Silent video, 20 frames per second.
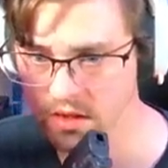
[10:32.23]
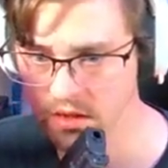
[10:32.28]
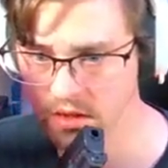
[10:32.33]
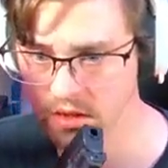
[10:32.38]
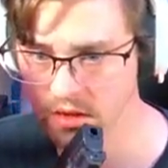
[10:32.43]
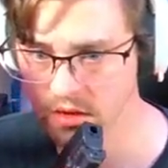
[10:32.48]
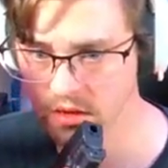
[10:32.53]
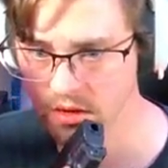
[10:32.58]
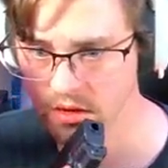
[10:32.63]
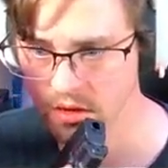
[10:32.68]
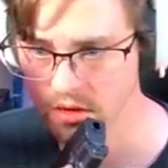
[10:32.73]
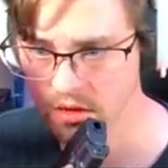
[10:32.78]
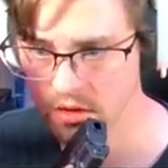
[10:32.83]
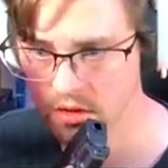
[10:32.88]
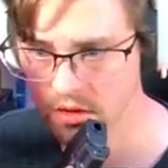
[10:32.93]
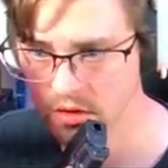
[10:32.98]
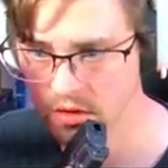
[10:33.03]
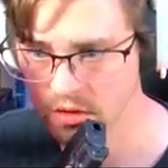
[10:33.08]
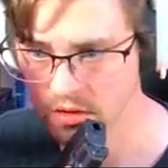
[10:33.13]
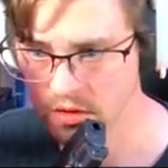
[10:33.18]

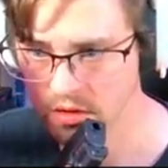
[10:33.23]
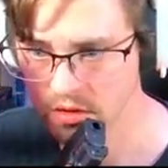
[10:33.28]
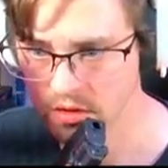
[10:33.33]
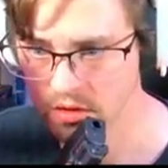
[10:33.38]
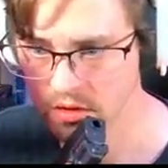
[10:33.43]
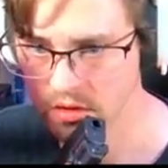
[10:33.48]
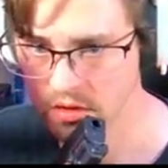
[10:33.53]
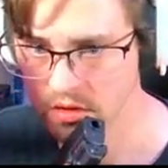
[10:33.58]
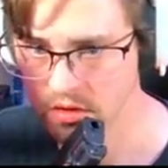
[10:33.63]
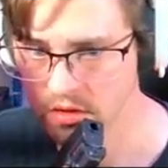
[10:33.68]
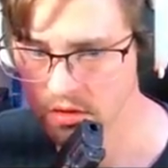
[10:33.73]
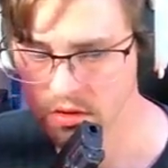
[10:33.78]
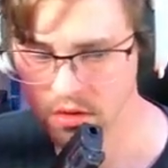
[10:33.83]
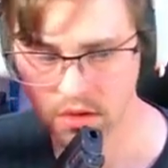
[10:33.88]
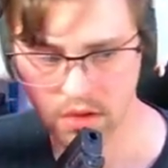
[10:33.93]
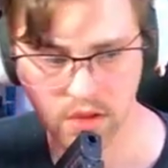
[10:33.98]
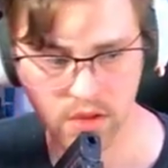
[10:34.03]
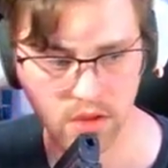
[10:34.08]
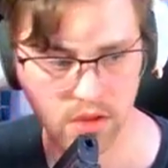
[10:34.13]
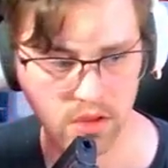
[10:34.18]

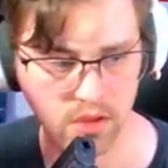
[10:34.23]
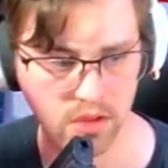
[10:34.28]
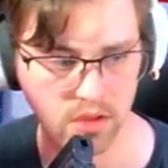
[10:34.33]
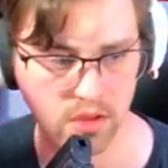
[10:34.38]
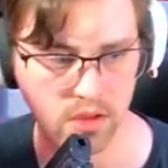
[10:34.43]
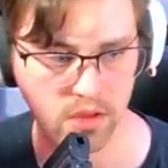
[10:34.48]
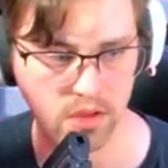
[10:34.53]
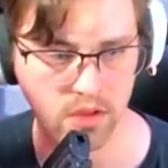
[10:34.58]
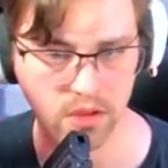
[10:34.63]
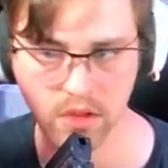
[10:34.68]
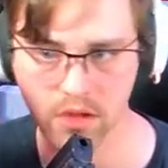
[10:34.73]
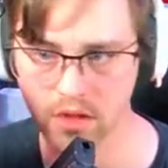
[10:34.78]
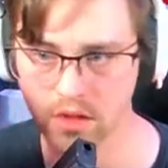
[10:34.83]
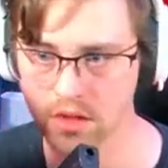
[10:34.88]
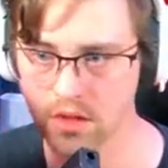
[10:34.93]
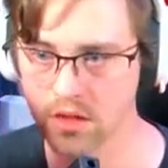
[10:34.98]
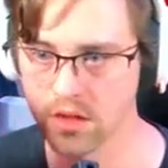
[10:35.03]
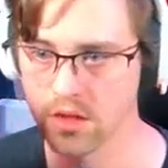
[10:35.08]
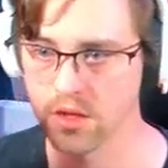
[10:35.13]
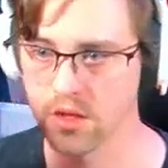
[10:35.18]

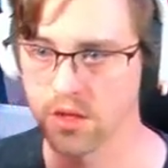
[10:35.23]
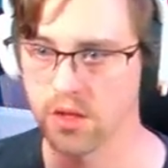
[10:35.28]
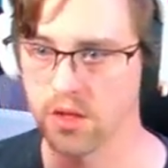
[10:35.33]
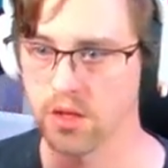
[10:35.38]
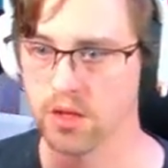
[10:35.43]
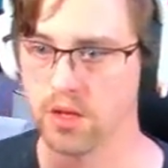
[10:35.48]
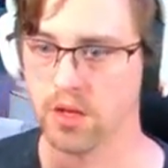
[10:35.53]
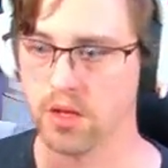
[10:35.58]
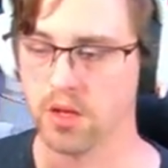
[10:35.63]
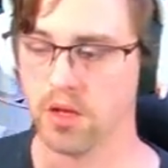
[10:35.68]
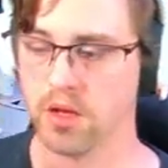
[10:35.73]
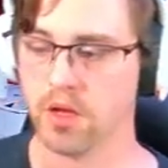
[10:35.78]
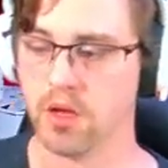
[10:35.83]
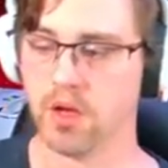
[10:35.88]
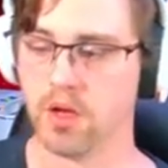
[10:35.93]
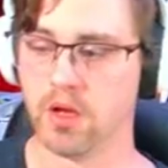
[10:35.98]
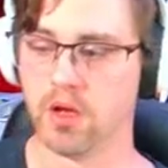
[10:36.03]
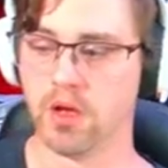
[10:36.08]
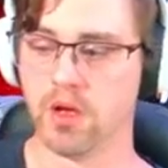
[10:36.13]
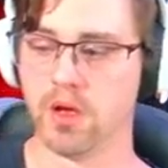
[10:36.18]

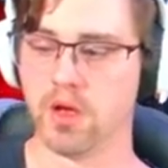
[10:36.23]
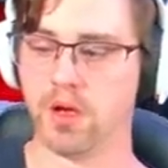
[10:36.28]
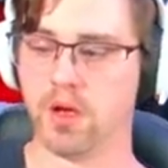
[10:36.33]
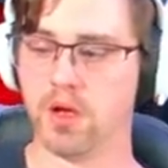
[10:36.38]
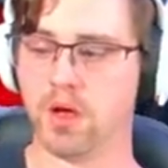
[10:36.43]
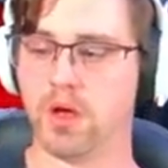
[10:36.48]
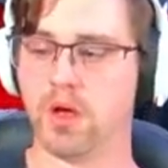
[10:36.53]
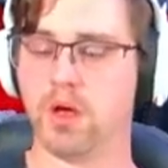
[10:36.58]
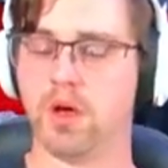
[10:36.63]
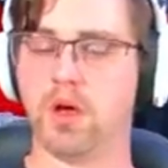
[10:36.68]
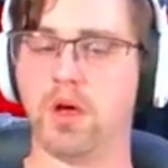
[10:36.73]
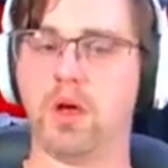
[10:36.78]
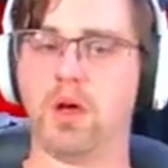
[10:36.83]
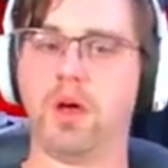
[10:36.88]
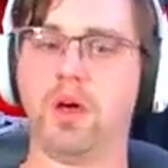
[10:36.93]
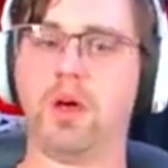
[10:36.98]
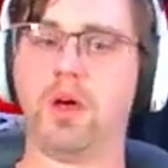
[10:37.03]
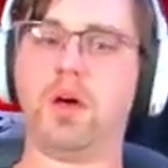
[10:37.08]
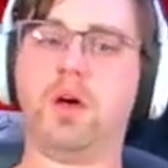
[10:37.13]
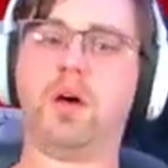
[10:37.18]

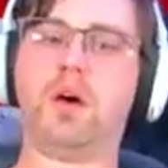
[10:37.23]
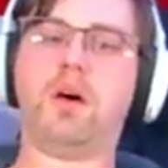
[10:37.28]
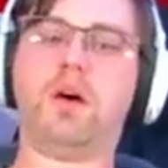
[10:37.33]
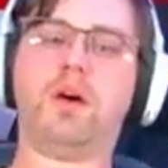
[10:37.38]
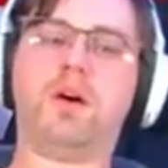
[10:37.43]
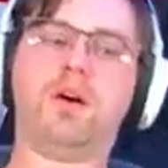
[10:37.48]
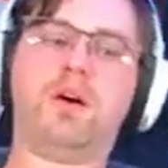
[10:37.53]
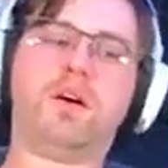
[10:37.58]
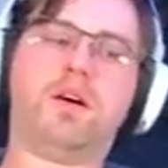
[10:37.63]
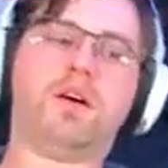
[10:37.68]
Nothing is said.